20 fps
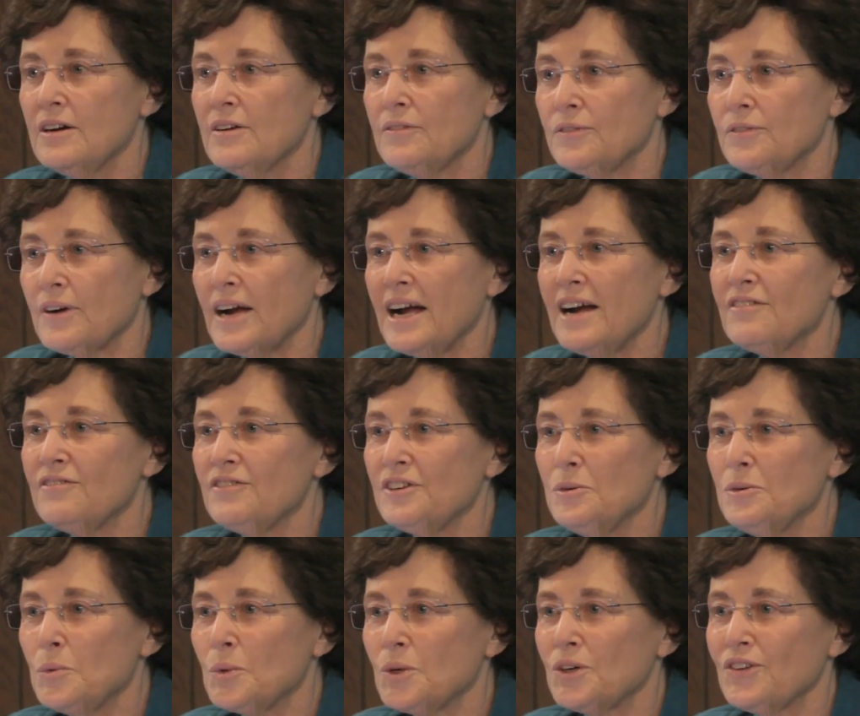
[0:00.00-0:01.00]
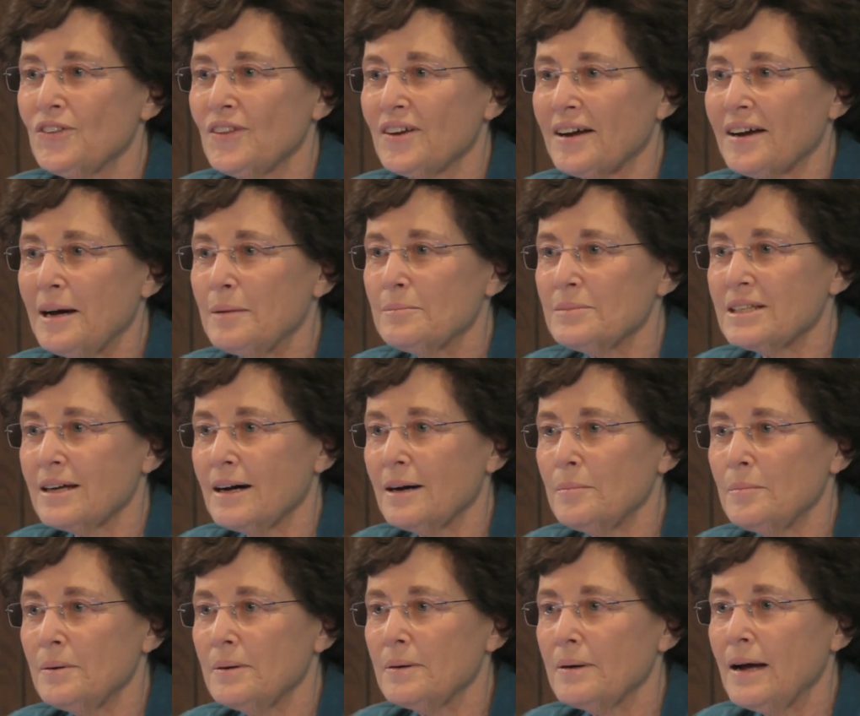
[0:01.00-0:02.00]
For every word that comes
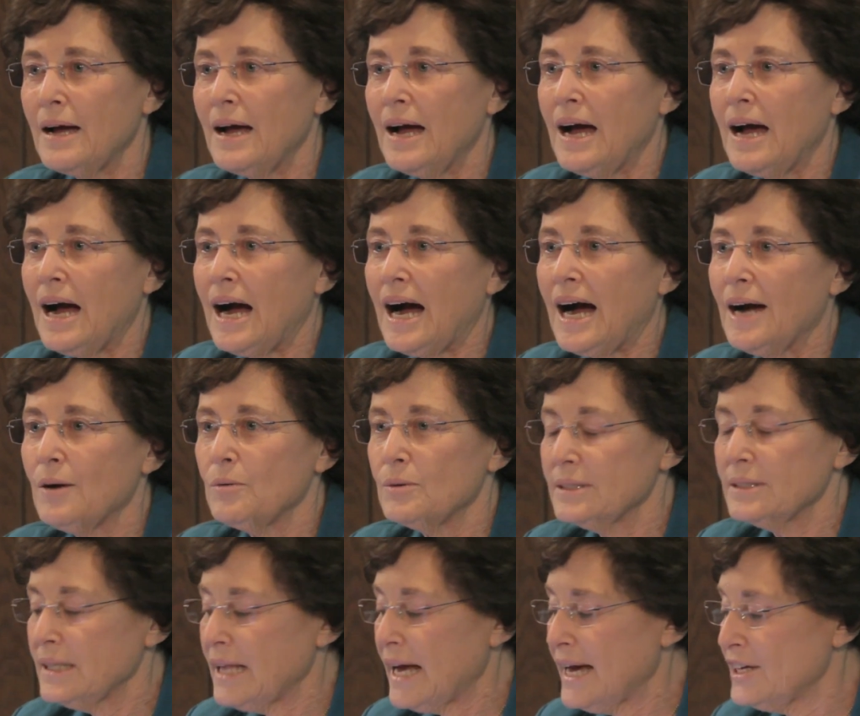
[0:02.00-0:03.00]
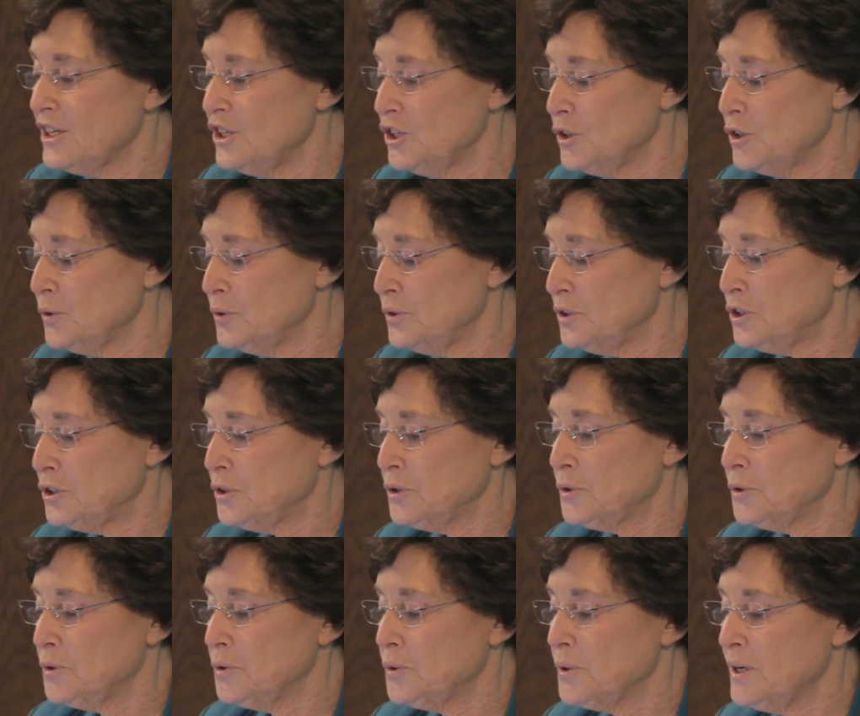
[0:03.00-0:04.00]
up, I would like you
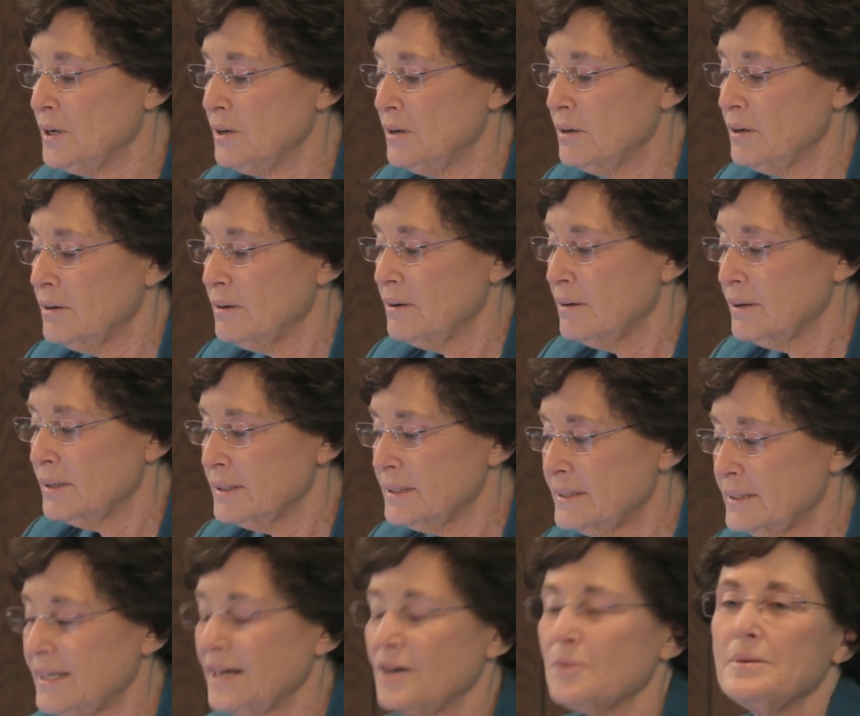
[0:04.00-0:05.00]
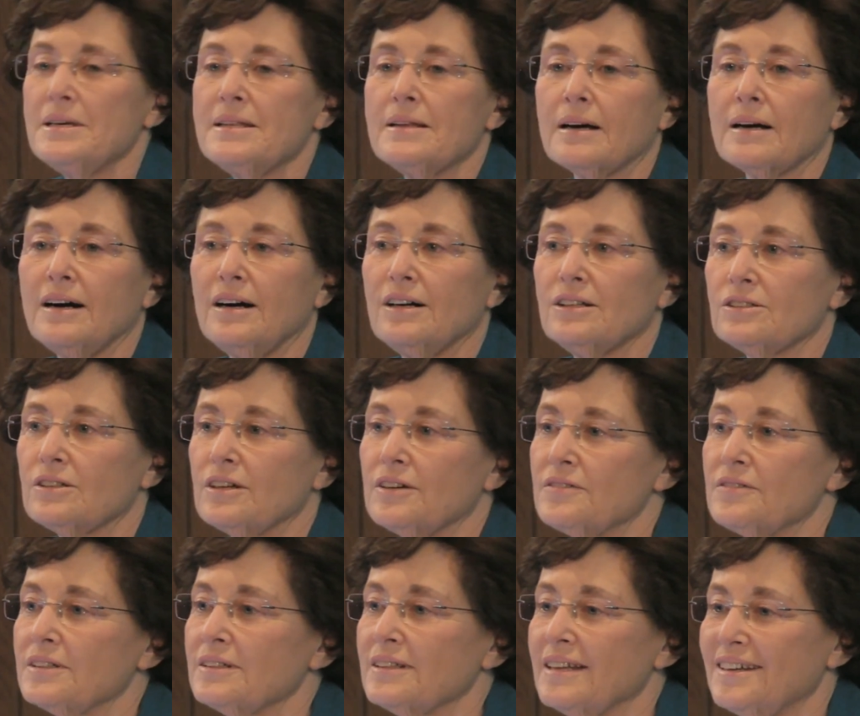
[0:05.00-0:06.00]
to tell me the color of
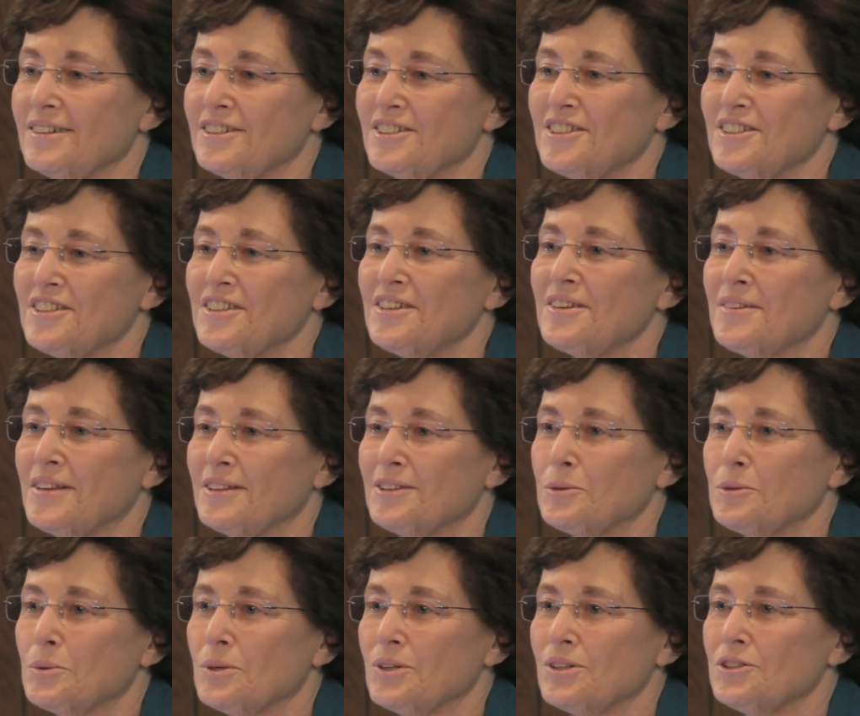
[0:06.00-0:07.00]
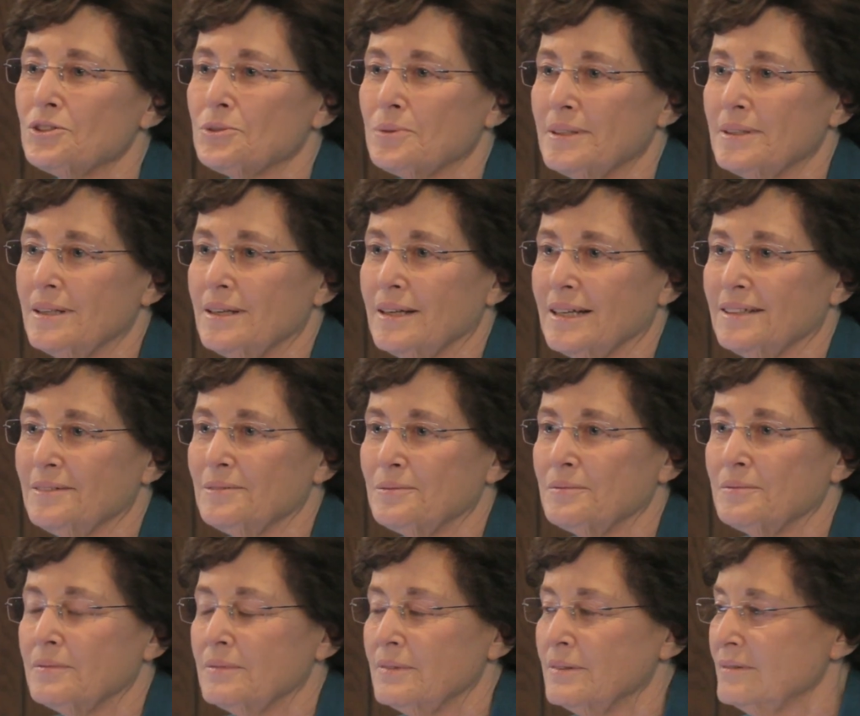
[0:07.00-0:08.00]
the letters that the word is written in.
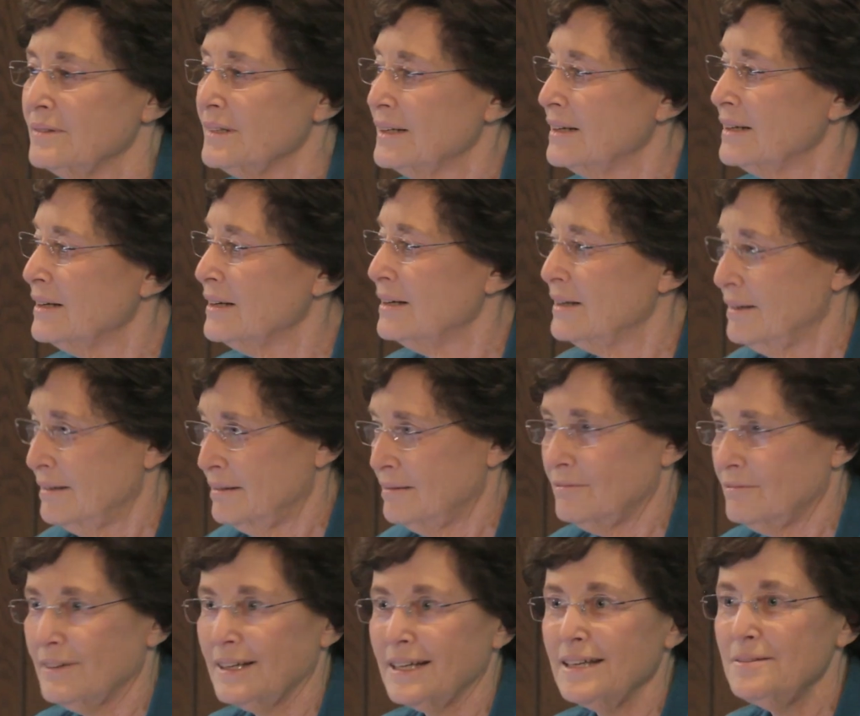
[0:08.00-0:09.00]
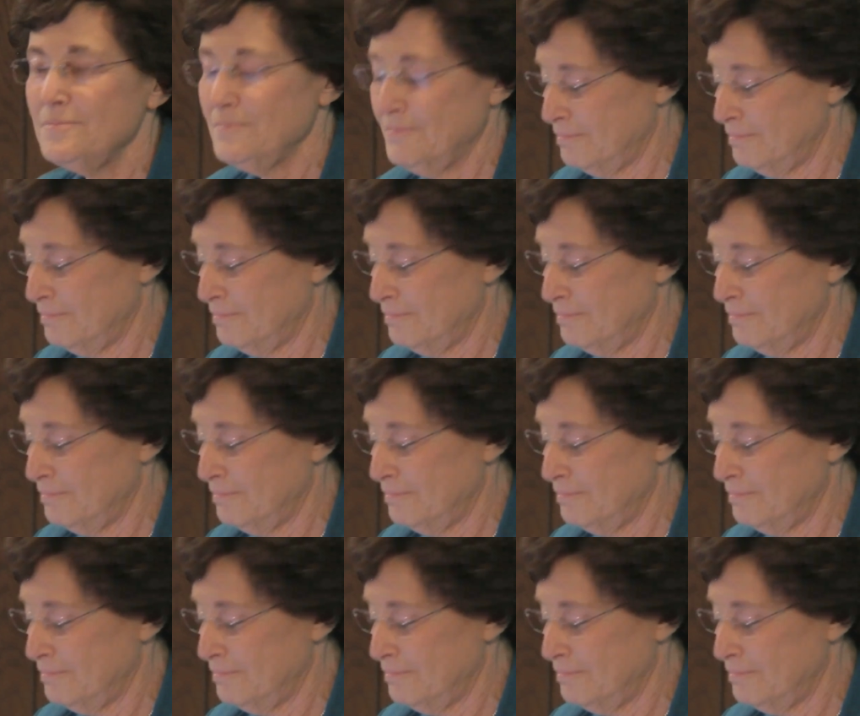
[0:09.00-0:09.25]
Ready?